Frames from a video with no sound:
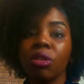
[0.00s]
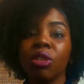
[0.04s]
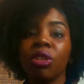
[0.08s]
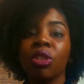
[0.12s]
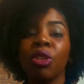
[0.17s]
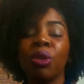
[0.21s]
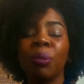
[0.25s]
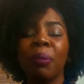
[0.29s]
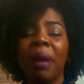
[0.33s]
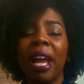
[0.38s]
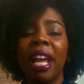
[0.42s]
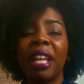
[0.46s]

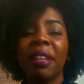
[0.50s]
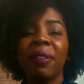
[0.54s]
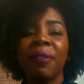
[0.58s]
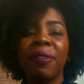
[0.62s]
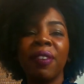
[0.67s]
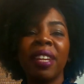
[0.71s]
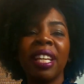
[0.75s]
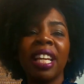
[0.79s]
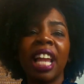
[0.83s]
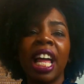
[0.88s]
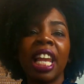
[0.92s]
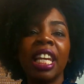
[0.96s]
you might
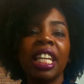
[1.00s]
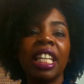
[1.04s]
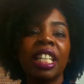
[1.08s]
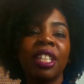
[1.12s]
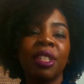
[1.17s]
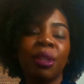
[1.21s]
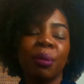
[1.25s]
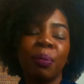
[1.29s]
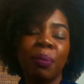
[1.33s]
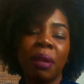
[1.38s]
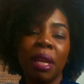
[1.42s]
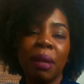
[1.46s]
feel a little
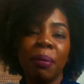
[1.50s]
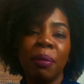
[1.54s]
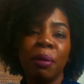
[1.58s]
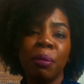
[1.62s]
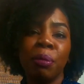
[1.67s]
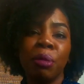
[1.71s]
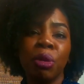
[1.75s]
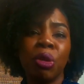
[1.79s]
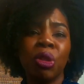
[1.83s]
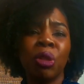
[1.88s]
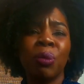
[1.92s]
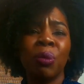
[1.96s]
bit,
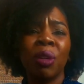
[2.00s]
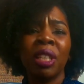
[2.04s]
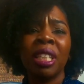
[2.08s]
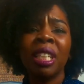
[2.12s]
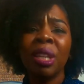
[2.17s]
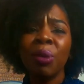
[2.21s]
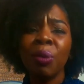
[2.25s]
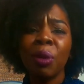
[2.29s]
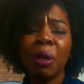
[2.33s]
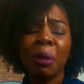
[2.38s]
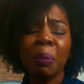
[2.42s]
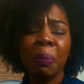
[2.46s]
blues, but
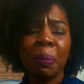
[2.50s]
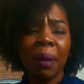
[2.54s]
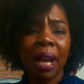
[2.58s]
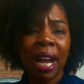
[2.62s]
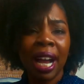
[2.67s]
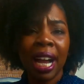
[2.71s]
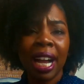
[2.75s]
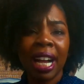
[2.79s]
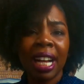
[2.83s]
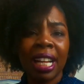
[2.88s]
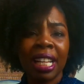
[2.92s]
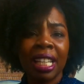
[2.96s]
it will
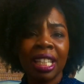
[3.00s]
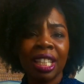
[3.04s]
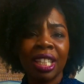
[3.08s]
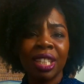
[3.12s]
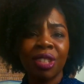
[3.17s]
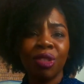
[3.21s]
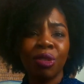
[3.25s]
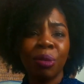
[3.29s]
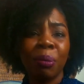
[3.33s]
pass.